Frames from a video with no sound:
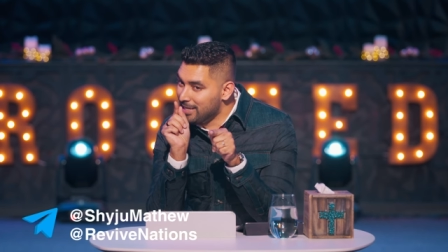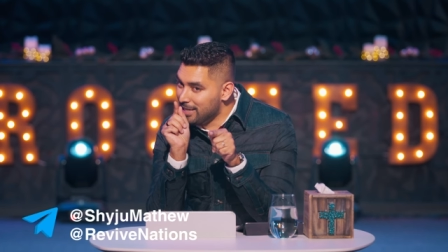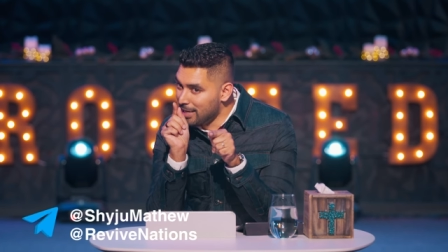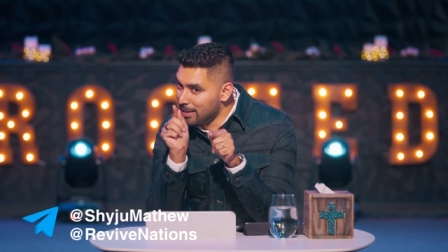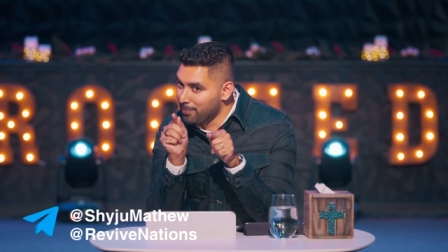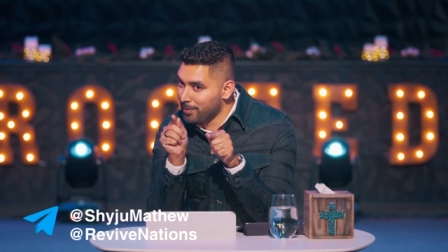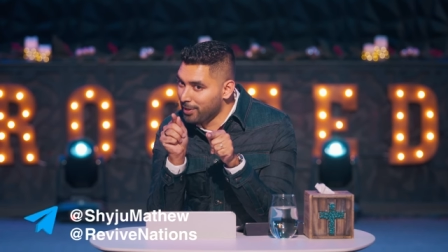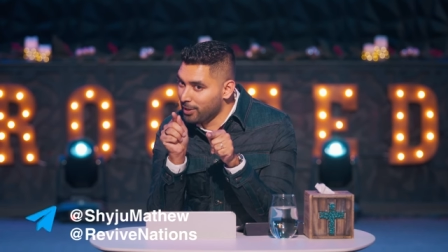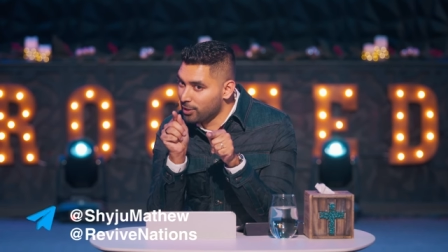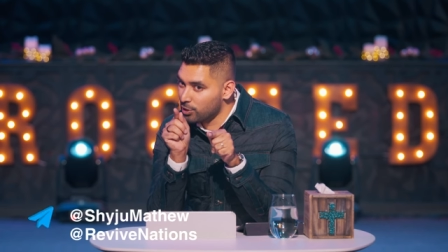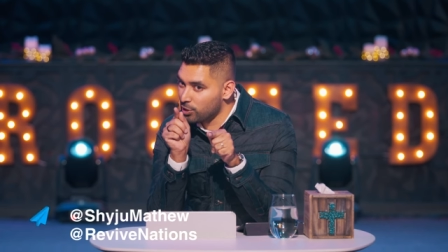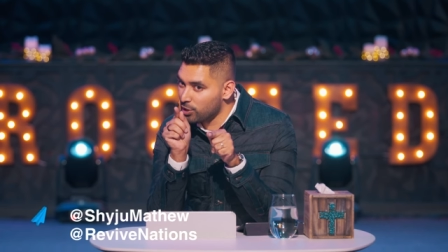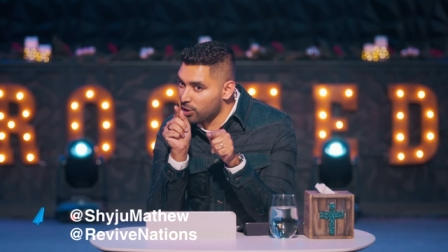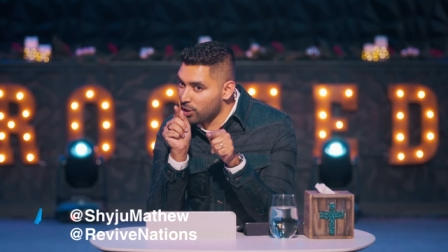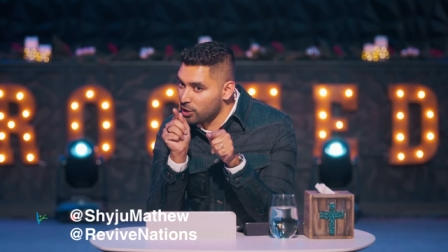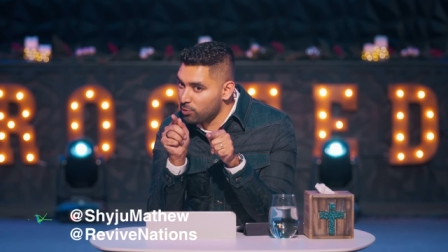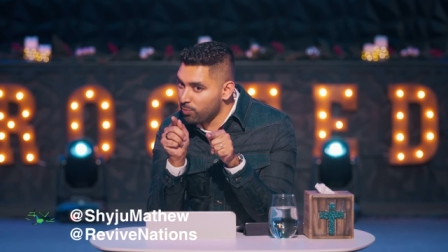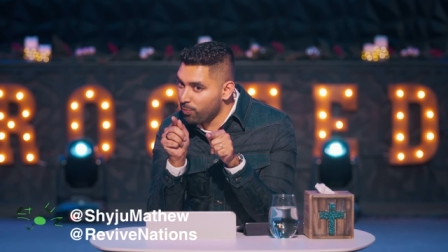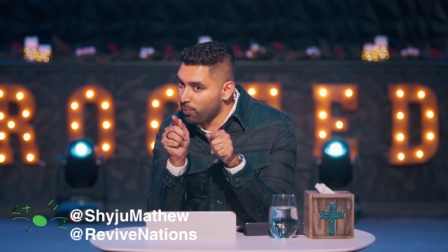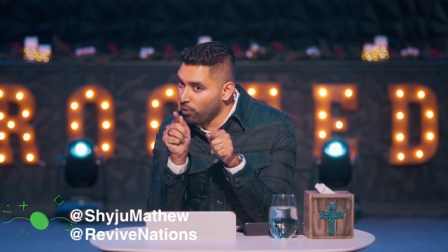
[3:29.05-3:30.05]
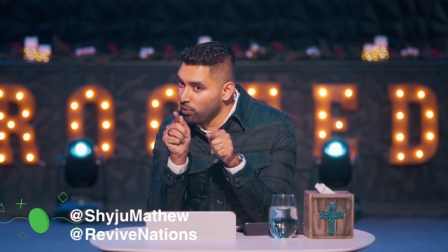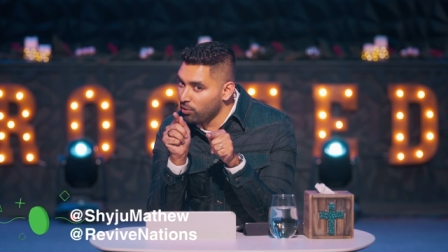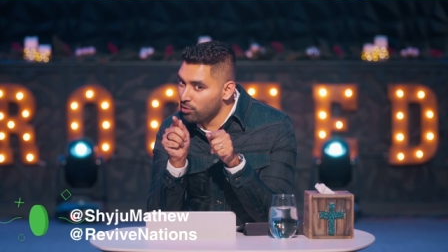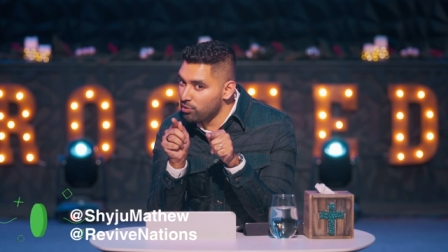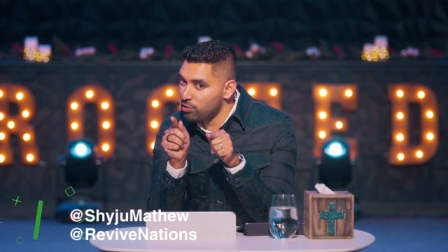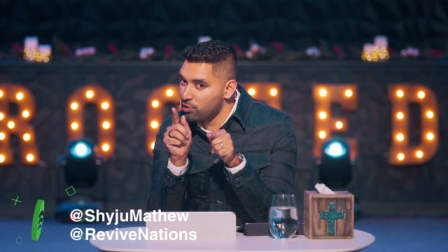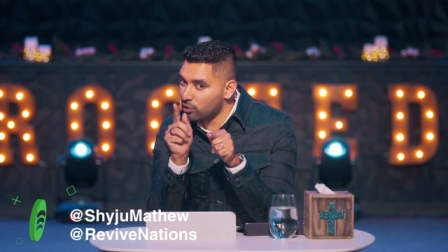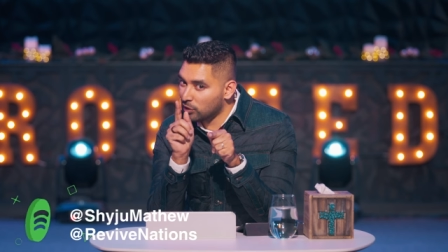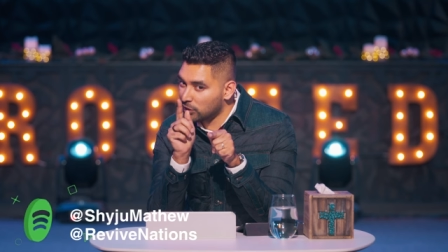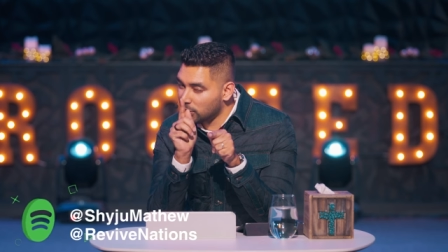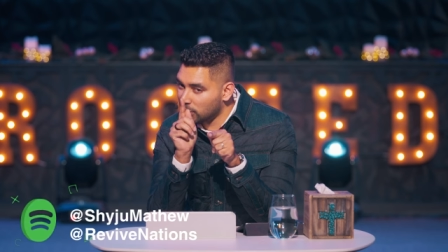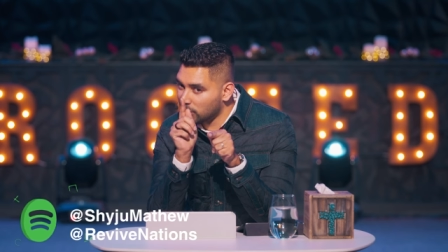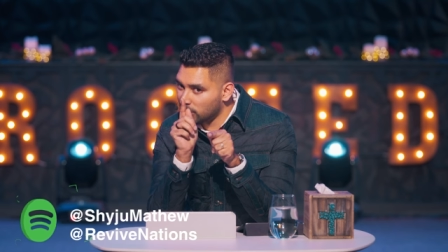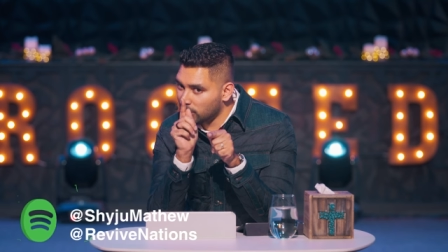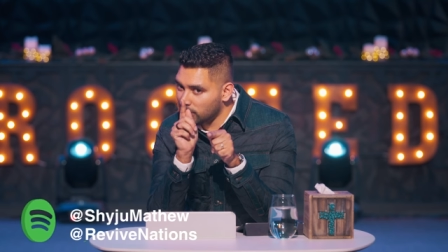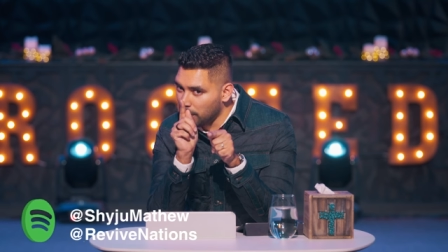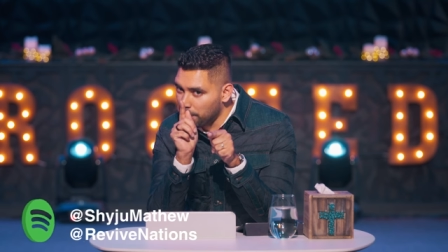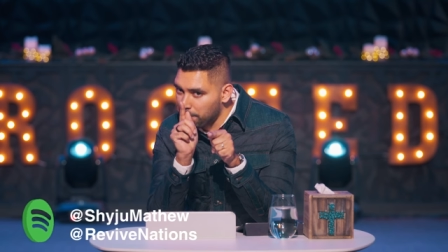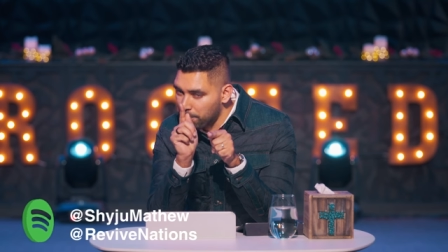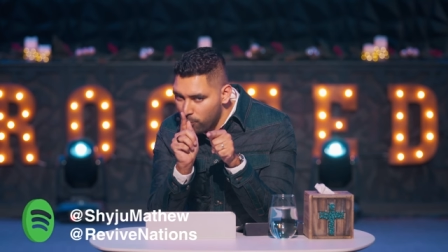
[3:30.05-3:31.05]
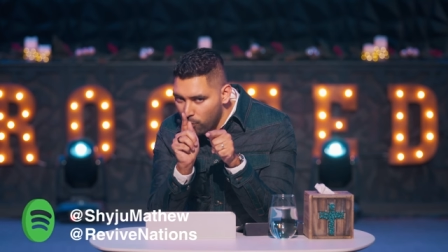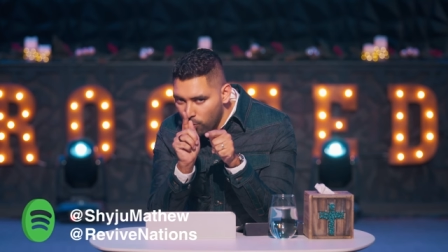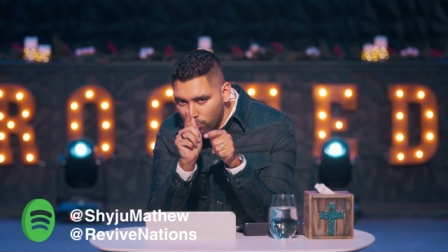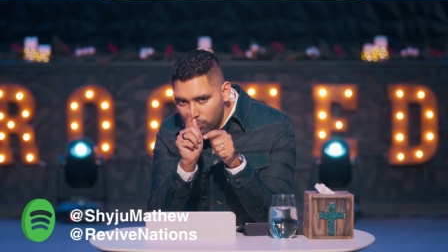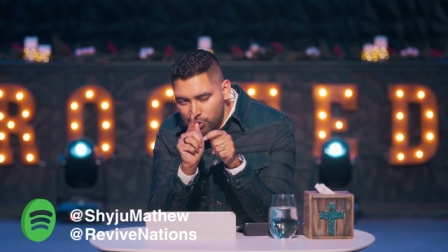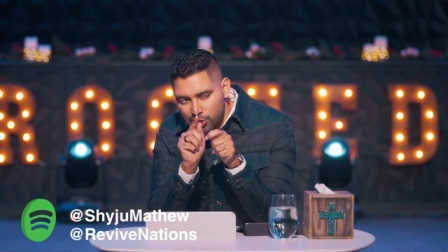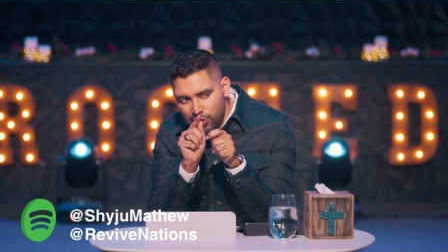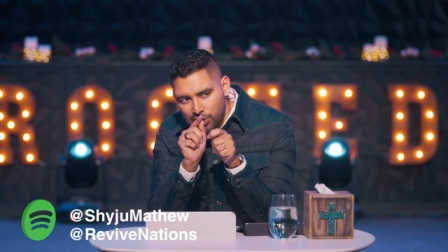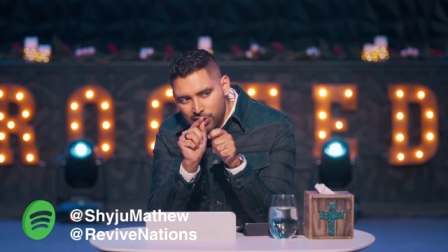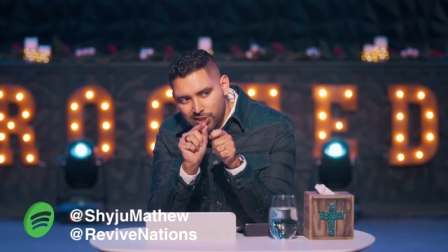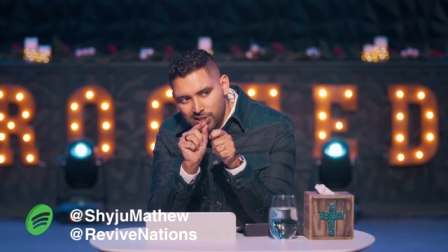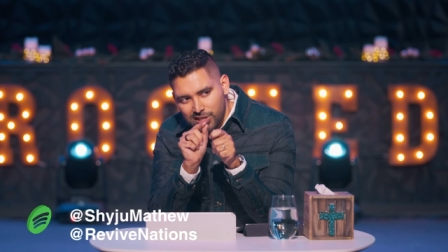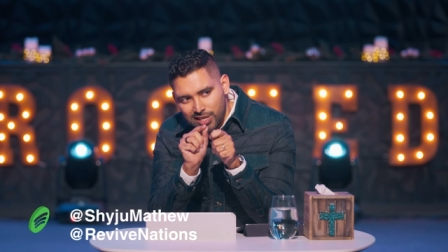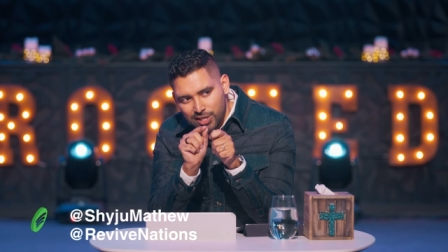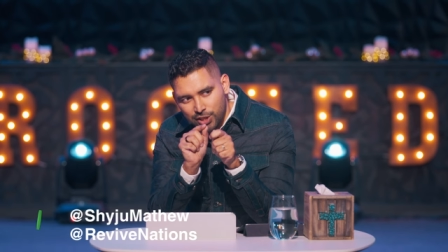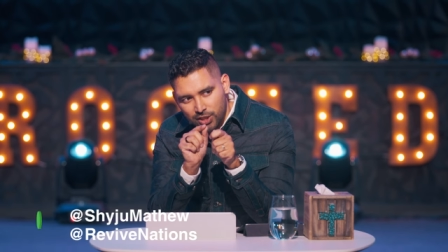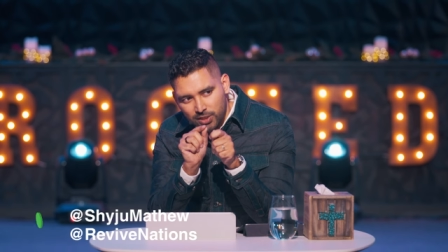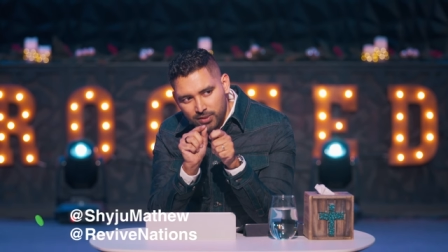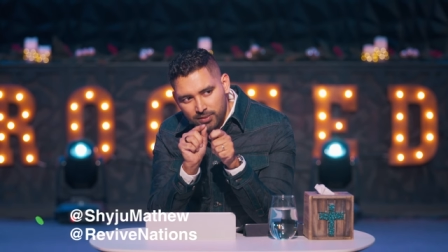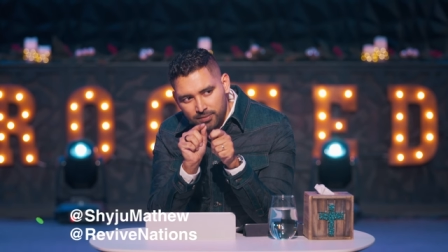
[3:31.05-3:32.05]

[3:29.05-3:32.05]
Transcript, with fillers: demons respond to your subconscious nature.